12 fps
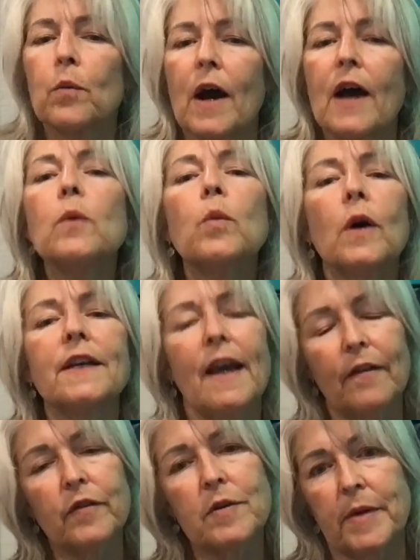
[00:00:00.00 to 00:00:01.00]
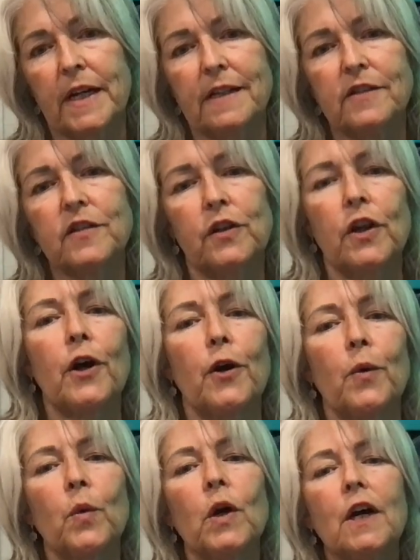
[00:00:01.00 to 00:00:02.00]
I want everybody to
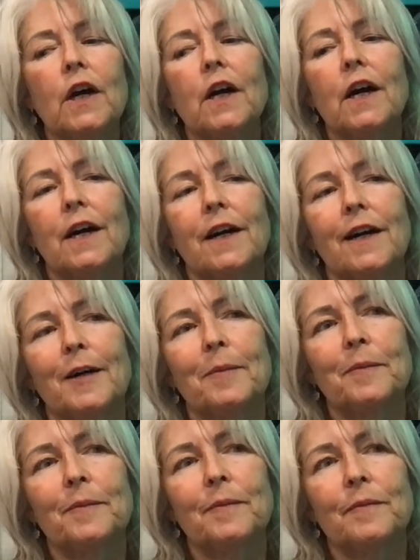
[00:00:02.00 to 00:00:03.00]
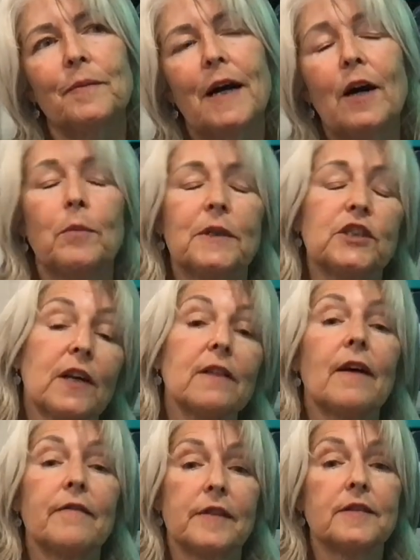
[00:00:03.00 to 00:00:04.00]
know how much I
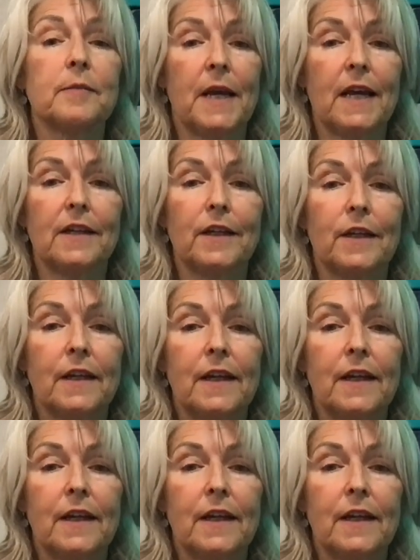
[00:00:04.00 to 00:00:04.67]
love this man.